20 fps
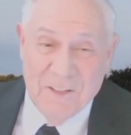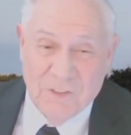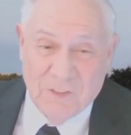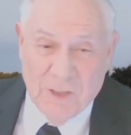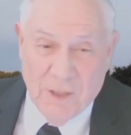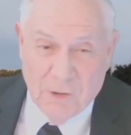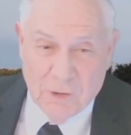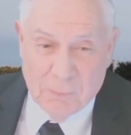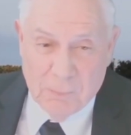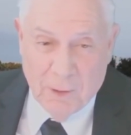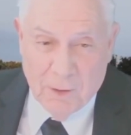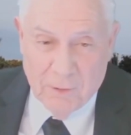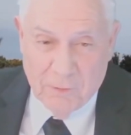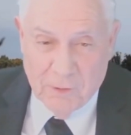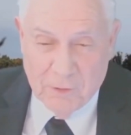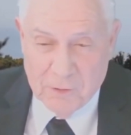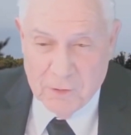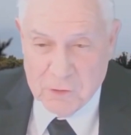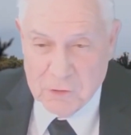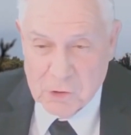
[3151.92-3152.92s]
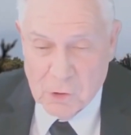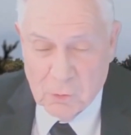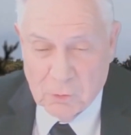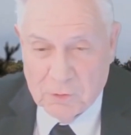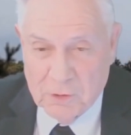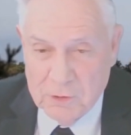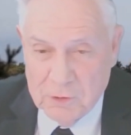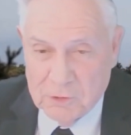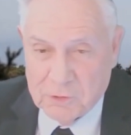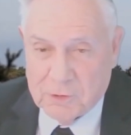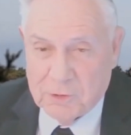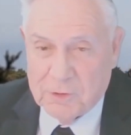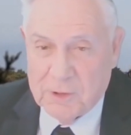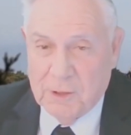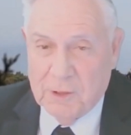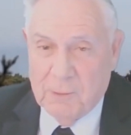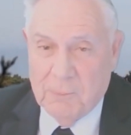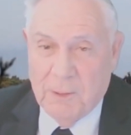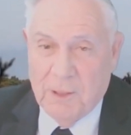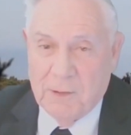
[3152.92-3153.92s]
sounds better than the joke they used to
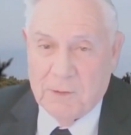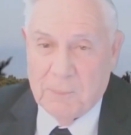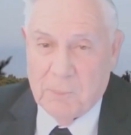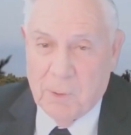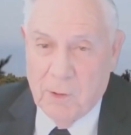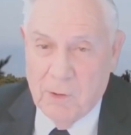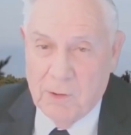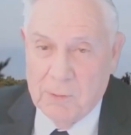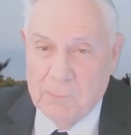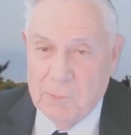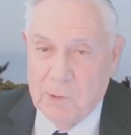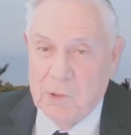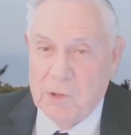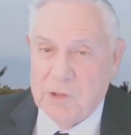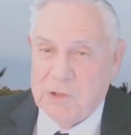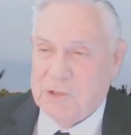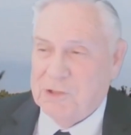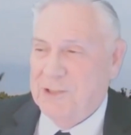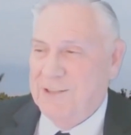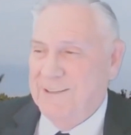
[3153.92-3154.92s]
tell about the burning bush.